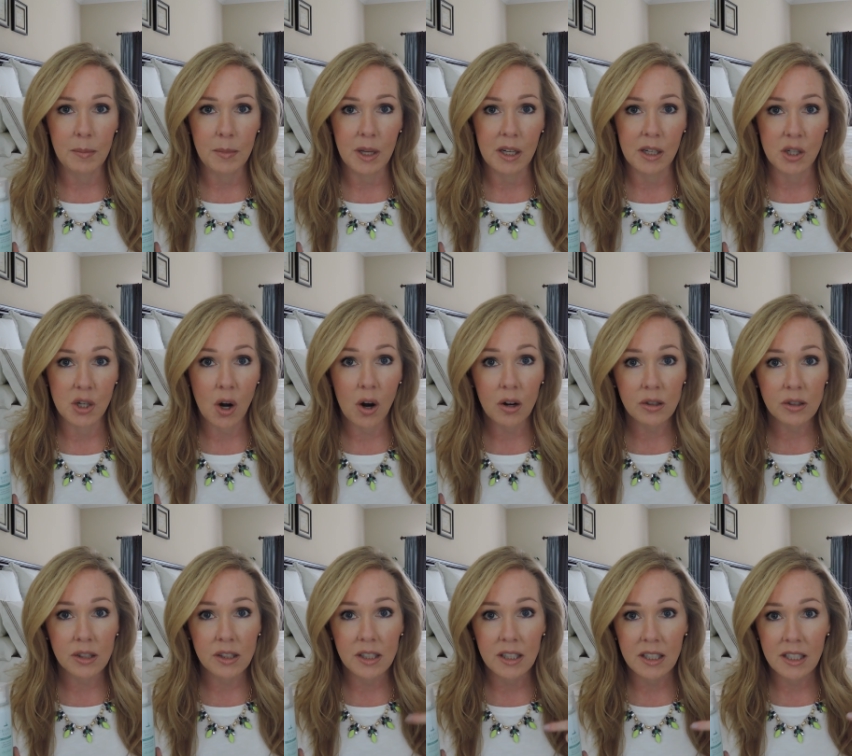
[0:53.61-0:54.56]
me to
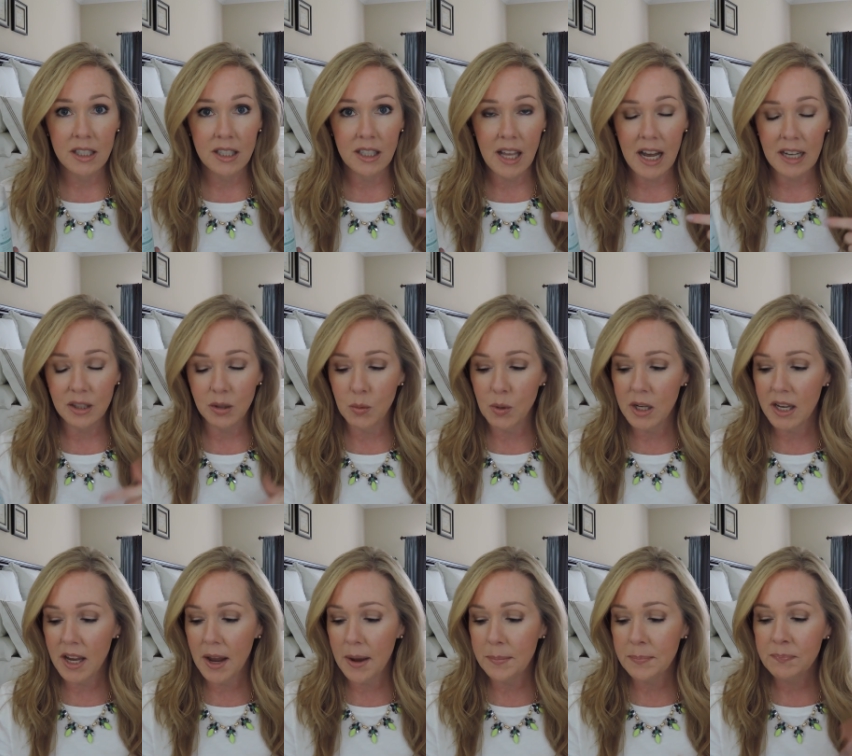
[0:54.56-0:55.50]
Charleston last
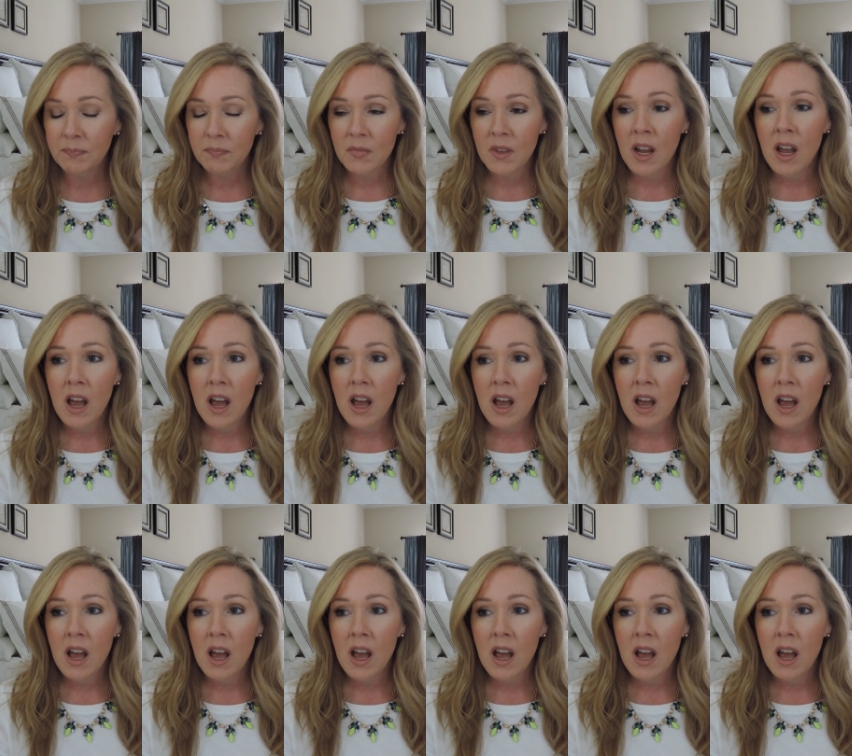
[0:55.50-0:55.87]
weekend.